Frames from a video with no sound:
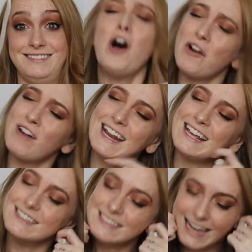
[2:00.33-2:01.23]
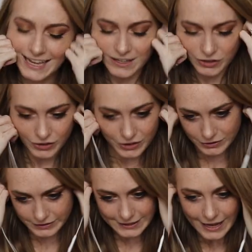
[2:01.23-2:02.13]
Already
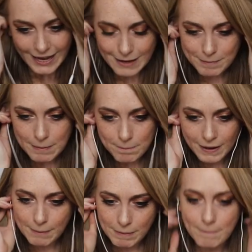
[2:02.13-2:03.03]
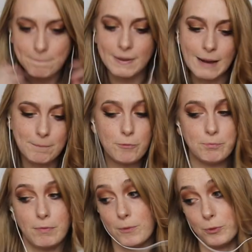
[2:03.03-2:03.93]
untangled, and I beep and I bop and I
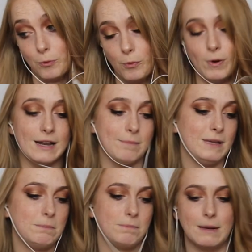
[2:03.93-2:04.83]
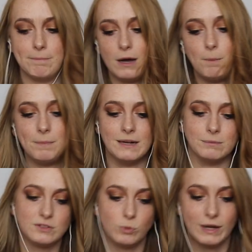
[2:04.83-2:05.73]
boop boop boo. When I beep and I bop and
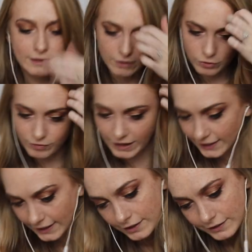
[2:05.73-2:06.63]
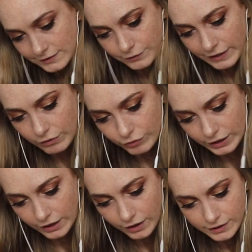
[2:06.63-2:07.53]
I'm sweating already because it's
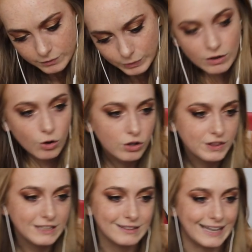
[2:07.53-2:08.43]
very hot with all these